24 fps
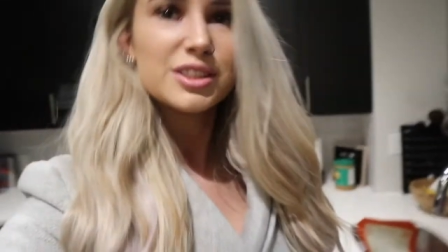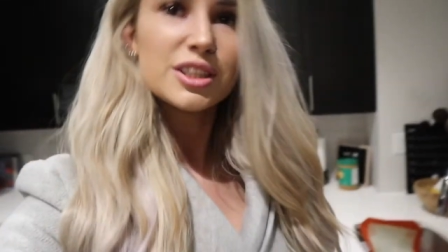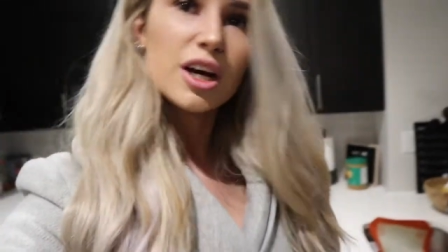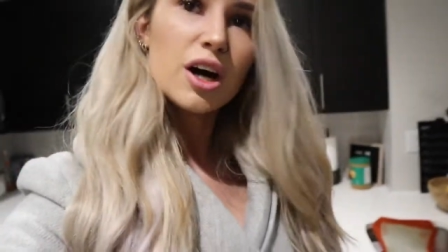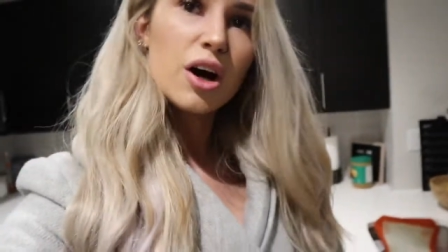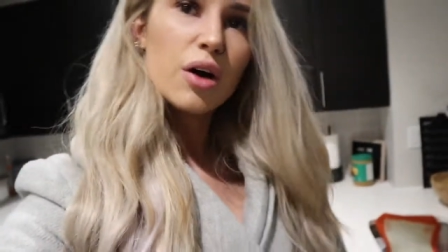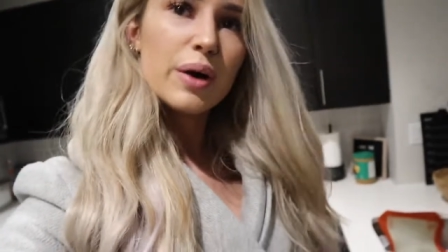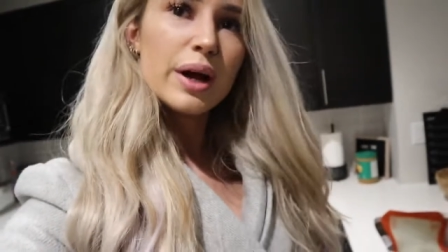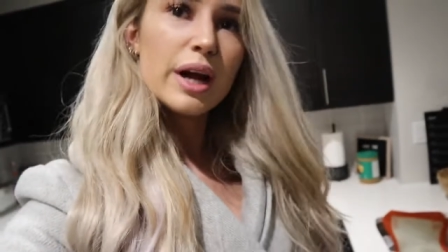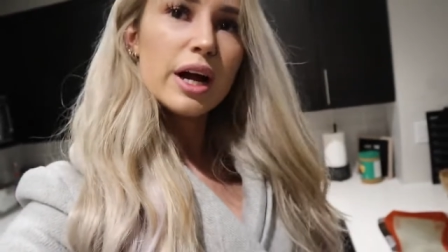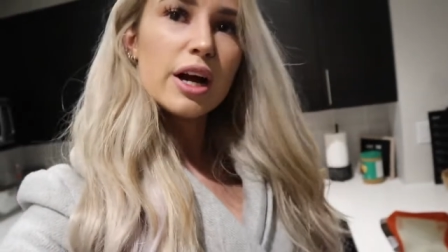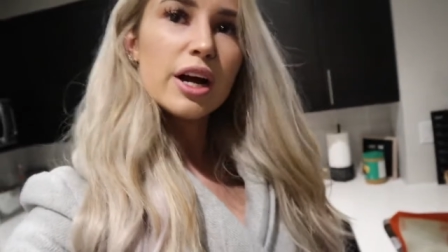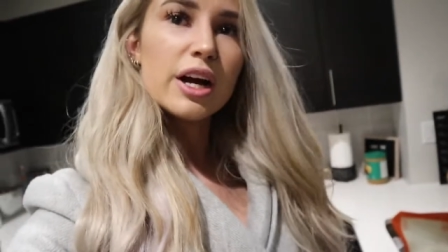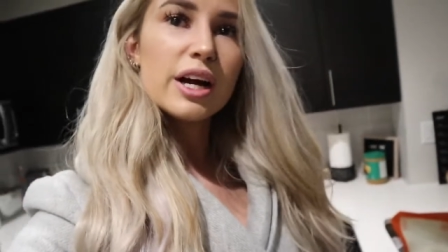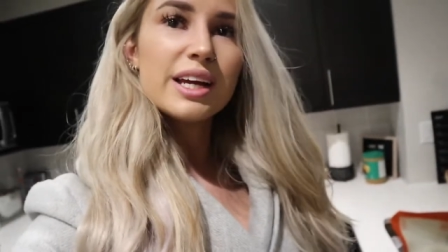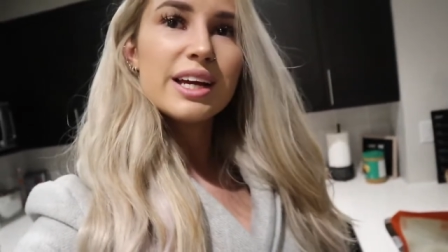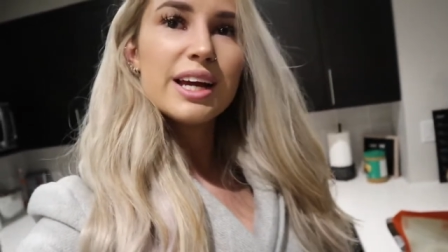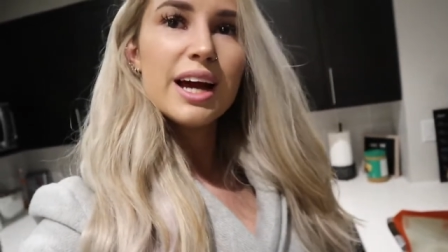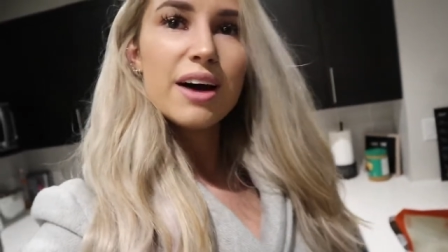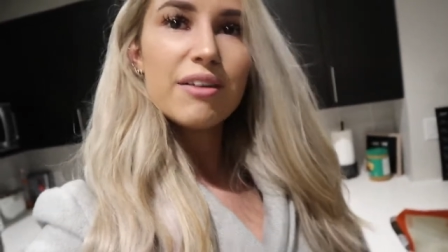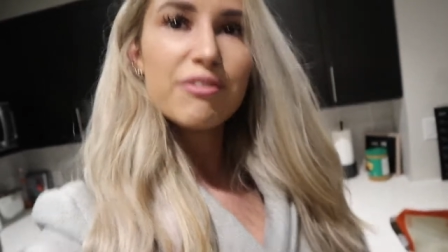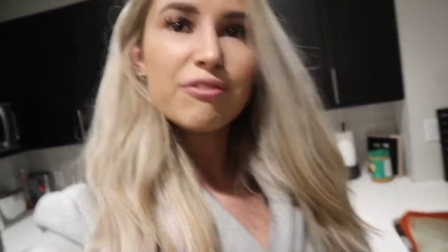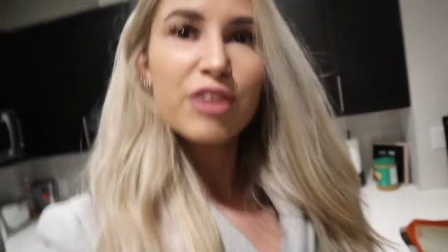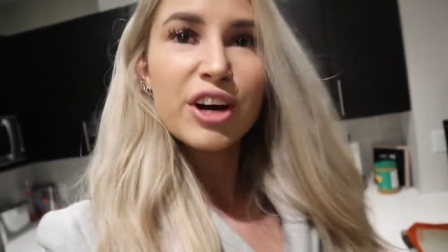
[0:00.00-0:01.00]
so here
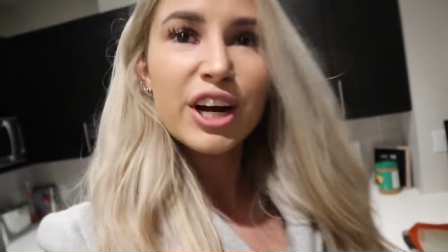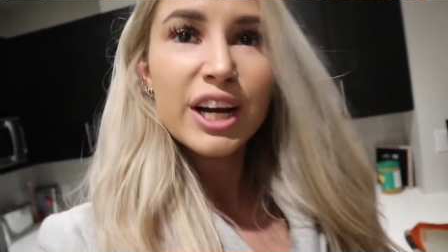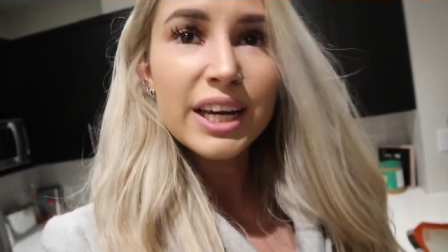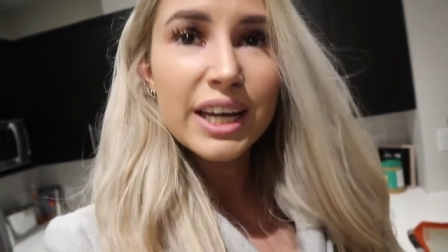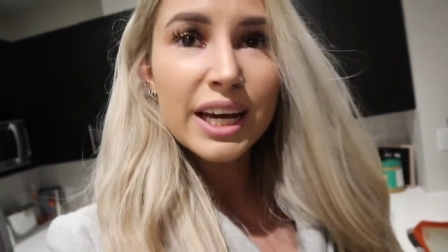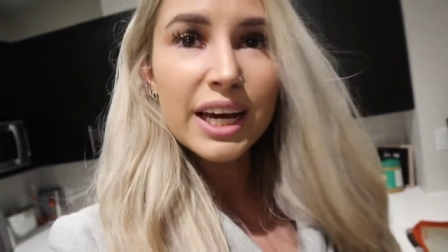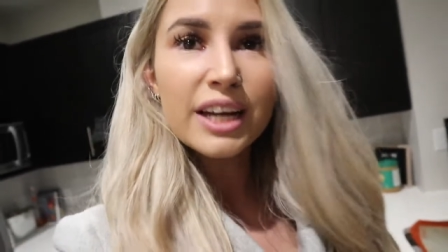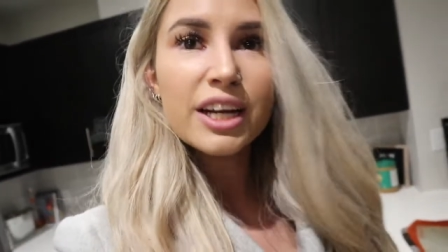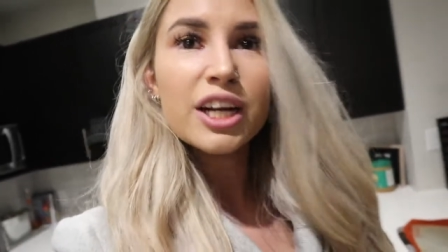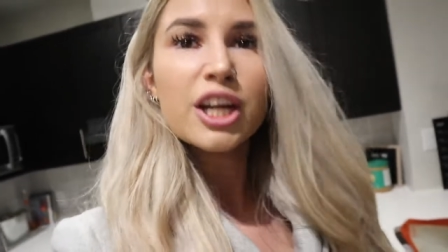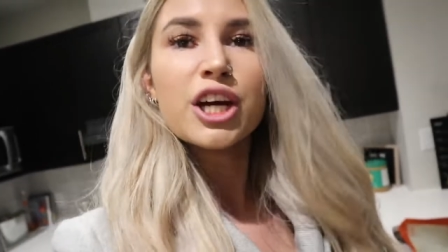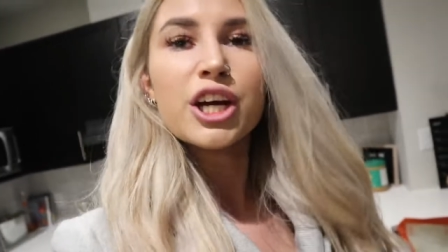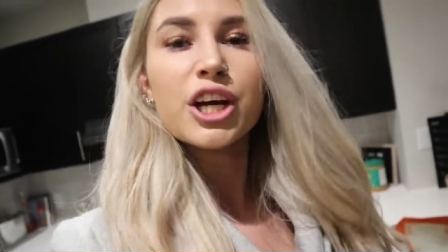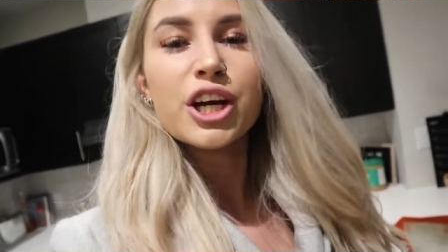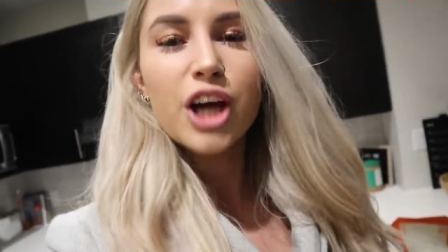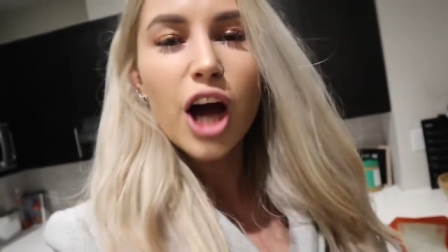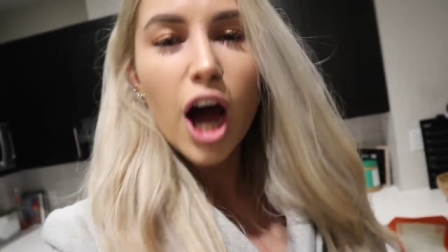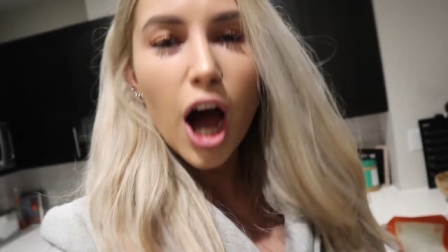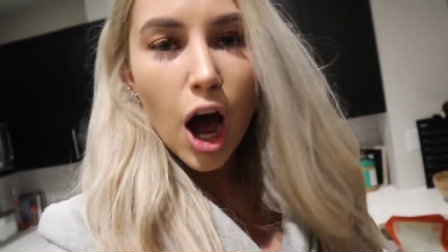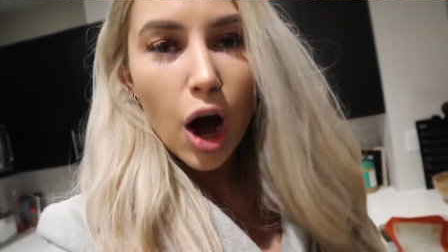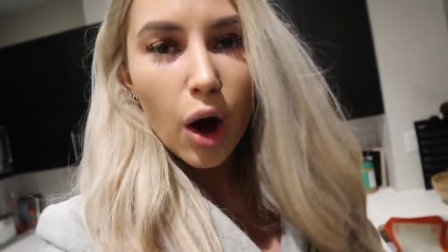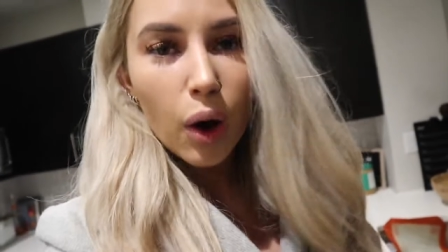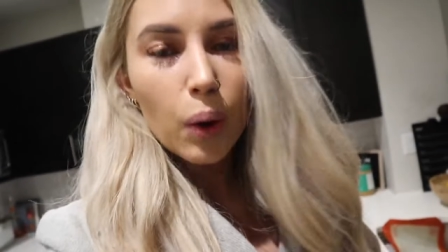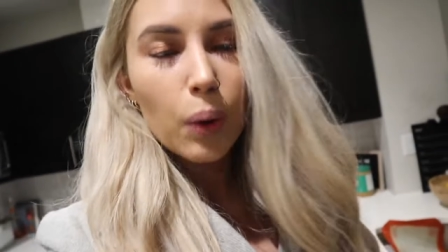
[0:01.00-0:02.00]
ya freaking
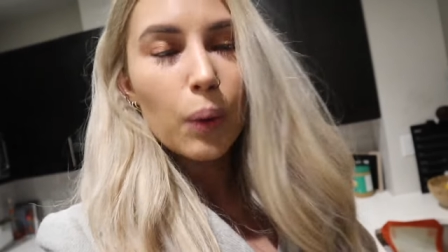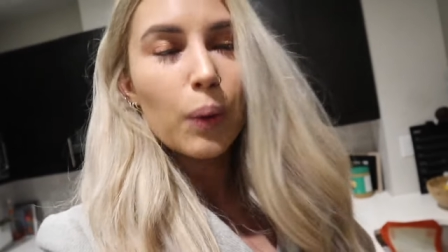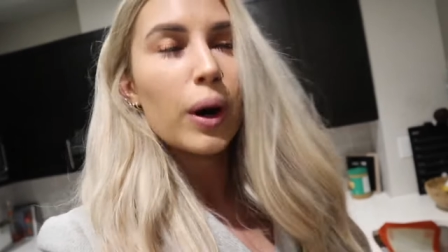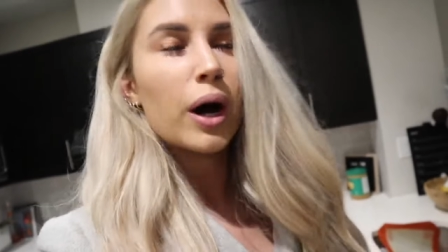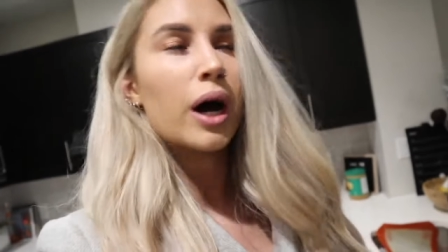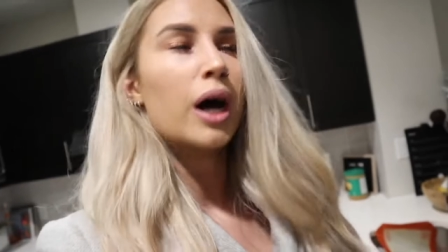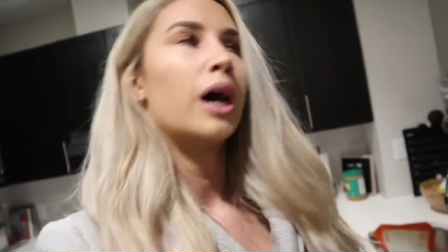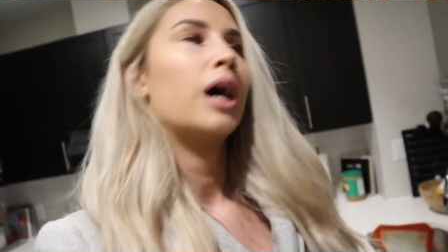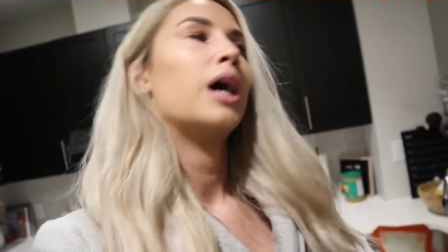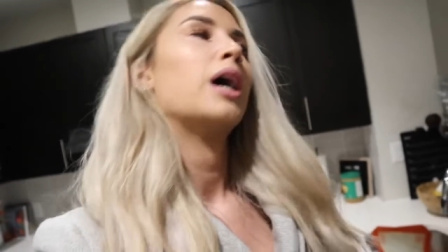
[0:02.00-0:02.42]
go.